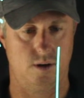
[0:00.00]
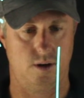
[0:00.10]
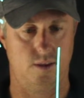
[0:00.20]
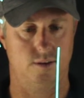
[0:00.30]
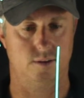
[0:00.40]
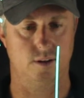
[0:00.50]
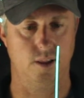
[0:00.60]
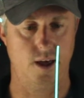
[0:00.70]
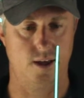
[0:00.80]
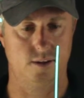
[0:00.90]
And this is a
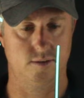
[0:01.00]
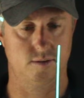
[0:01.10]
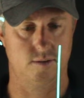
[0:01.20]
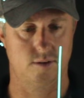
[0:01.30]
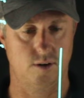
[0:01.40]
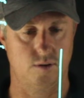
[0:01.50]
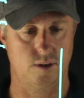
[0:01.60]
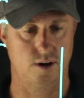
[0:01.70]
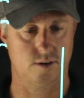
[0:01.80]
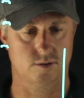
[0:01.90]
lens, so
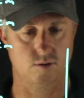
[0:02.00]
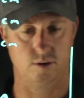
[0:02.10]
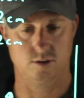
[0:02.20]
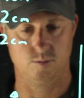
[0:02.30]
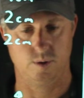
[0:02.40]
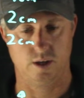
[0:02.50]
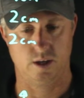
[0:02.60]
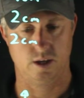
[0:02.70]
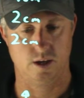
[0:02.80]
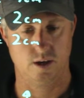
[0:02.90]
there's going to be